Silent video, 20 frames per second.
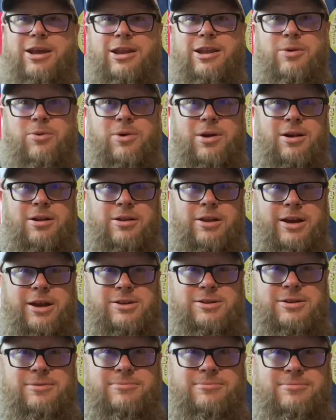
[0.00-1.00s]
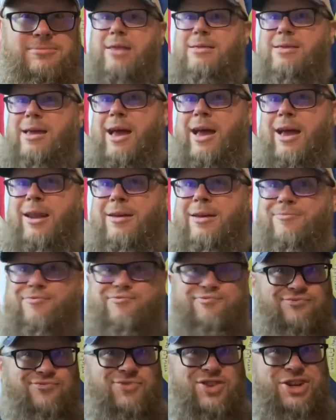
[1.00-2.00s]
that we're going to list. Then,
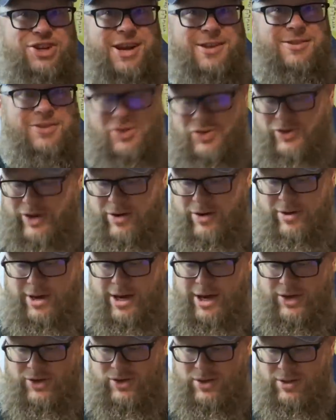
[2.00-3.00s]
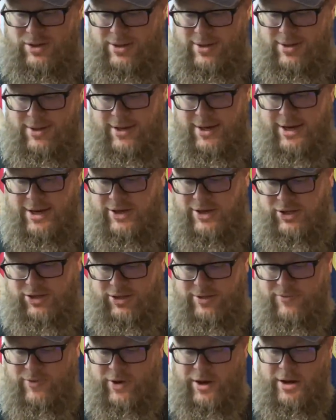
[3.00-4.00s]
check this out, guys.
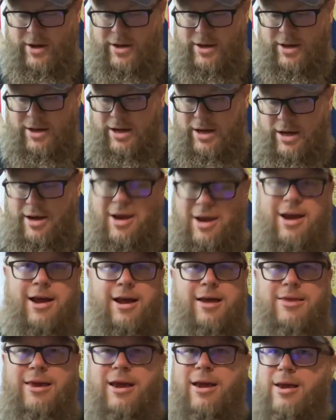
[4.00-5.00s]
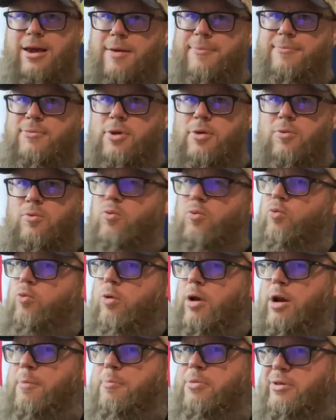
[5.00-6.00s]
This, I think we're
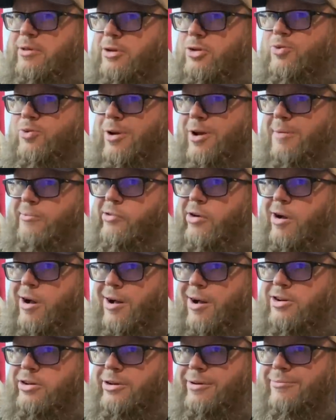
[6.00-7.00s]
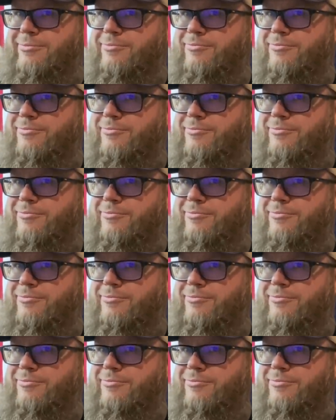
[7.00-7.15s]
going to put this one up for auction